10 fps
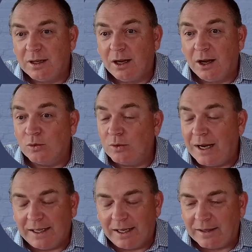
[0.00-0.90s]

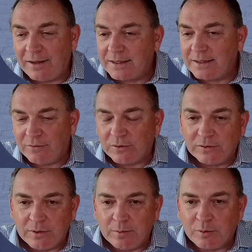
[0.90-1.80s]
already. And that's
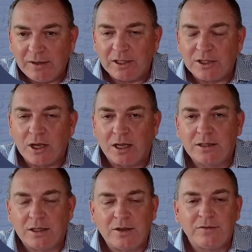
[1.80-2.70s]
different from the previous
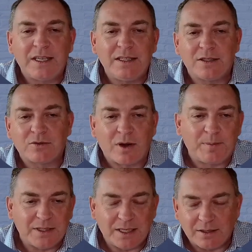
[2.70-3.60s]
chart. So there's obviously
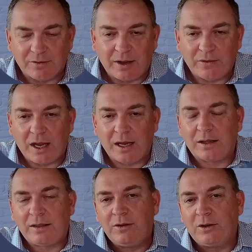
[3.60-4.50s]
discrepancies around there.
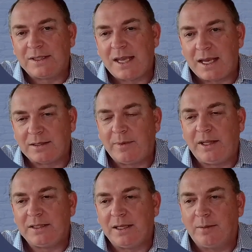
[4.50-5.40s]
And I think you've got to take some
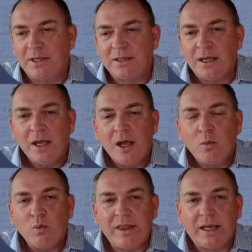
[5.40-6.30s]
of these numbers
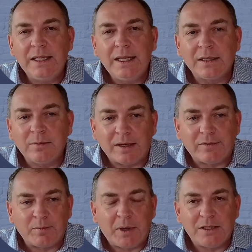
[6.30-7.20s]
with a little bit
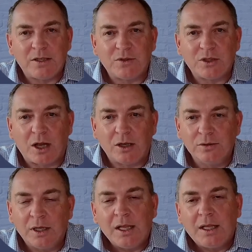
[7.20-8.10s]
of a pinch of
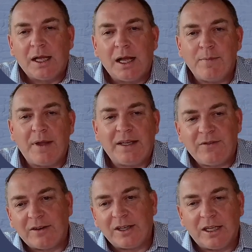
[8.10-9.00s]
salt. It's
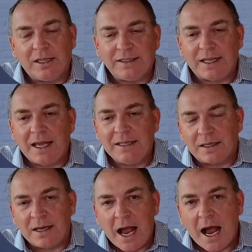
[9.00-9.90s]
very early
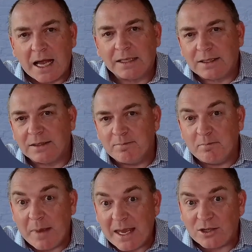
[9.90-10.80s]
days and hard to
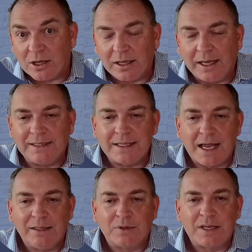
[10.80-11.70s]
measure
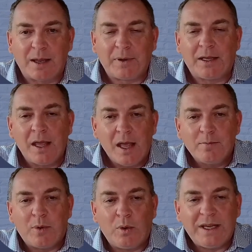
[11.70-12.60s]
exactly what's happening.
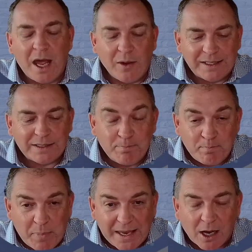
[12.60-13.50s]
But we know it's
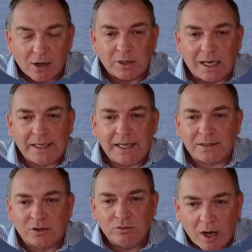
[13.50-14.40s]
big already.
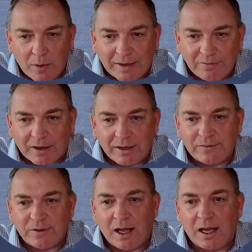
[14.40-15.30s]
It's growing
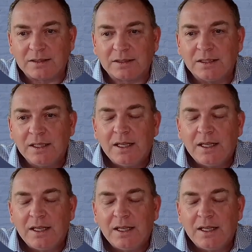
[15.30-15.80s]
very fast.